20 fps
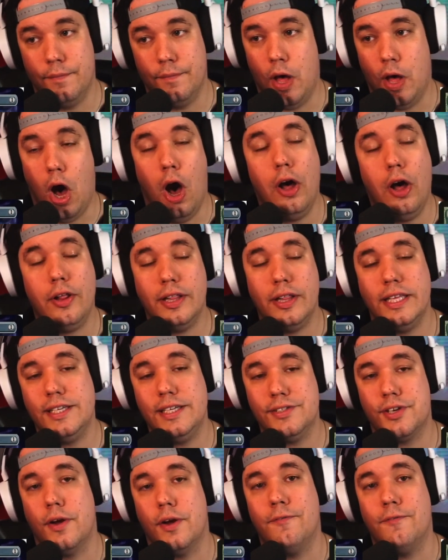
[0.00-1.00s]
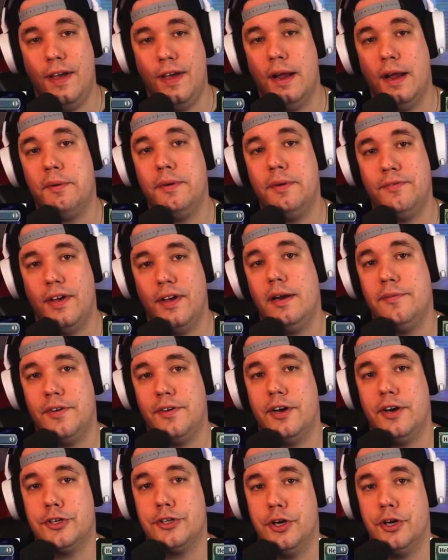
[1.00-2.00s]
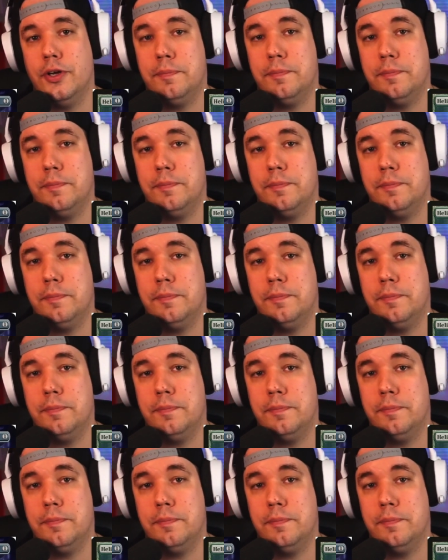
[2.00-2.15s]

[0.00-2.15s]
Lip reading: All these are very, very, very good